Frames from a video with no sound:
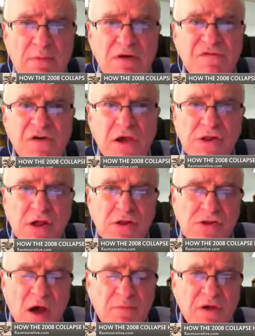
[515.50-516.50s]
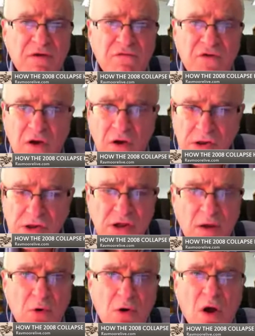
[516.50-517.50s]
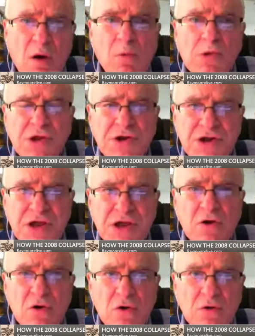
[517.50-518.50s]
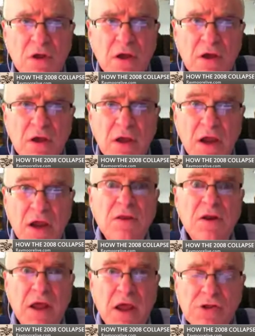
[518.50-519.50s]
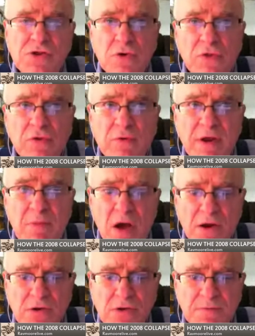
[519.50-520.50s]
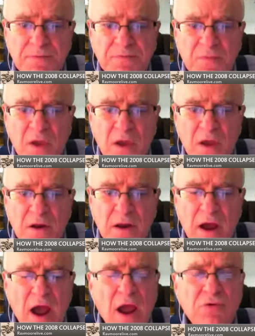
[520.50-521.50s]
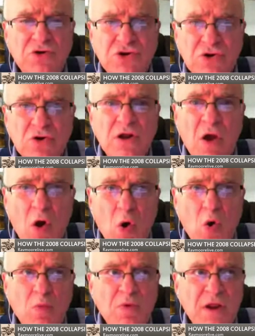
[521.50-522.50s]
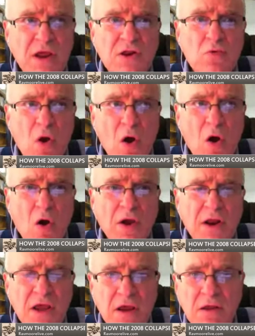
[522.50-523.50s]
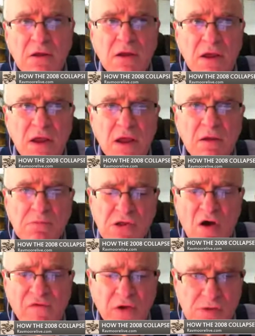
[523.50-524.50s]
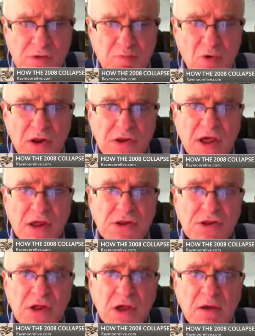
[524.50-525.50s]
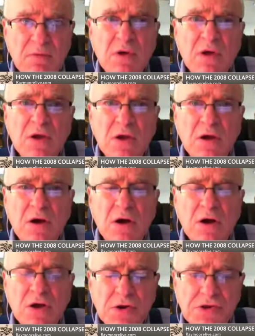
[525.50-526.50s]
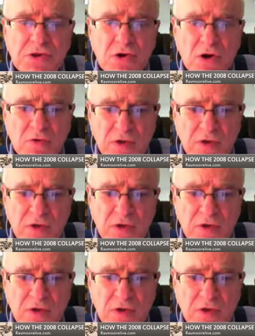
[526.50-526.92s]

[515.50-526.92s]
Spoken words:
facing something very similar, almost identical, in the next 2 or 3 months. Now, I surely hope that he's wrong, and he himself expressed that same concern, that he